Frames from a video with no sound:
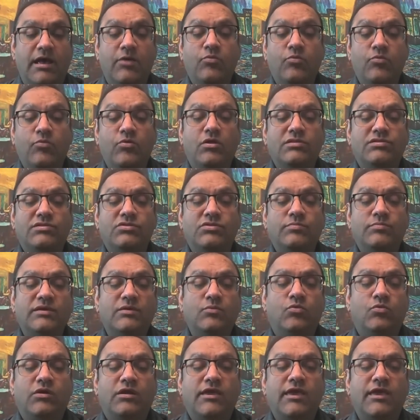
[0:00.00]
will also be
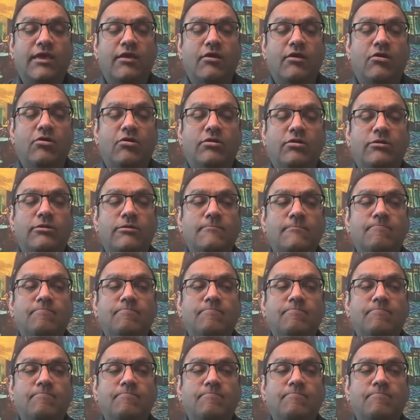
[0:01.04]
working on